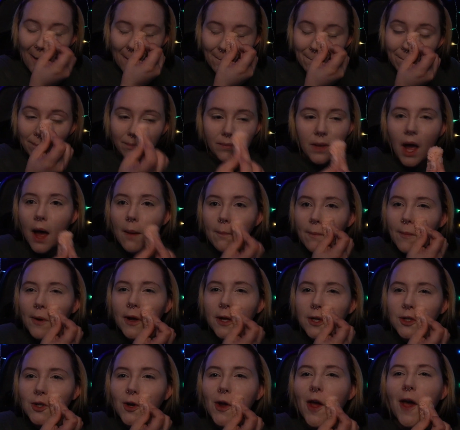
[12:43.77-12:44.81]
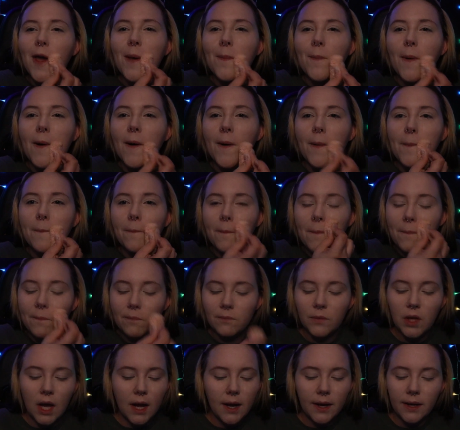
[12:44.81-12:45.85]
not much came up,
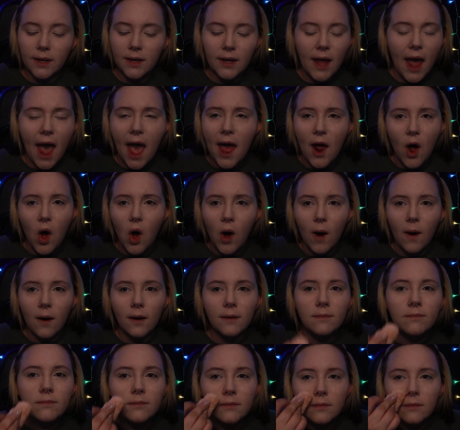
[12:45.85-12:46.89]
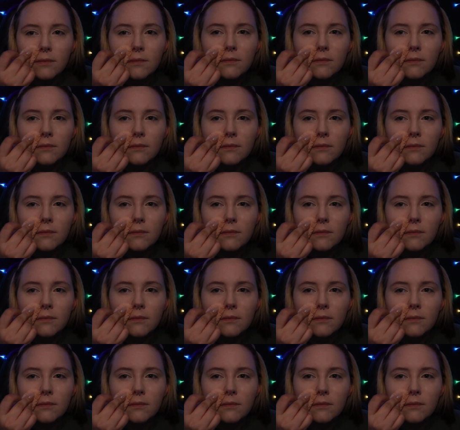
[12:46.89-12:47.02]
like, at all.